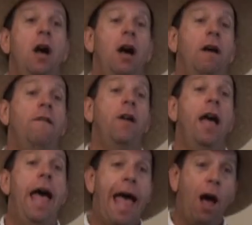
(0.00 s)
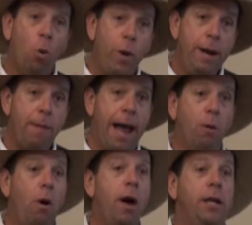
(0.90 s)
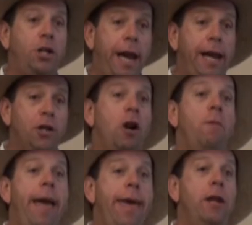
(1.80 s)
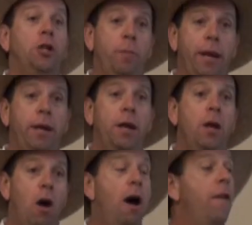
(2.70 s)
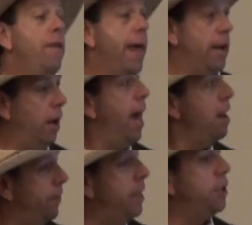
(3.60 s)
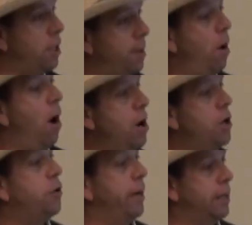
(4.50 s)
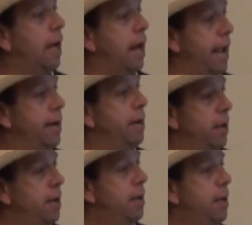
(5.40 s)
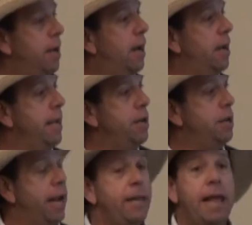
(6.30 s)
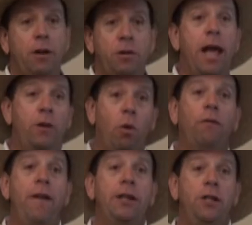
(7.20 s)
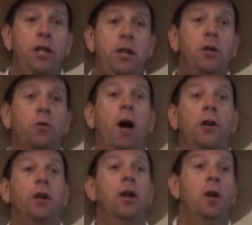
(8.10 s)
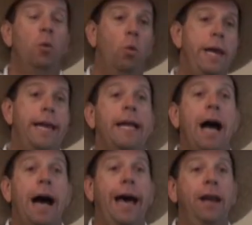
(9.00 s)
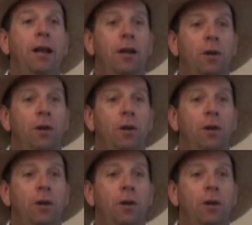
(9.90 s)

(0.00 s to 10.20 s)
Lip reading: of how we might want to change our management on that. And a lot of it is on the monitoring side. And that whole phase that you use, Roger, what do you got?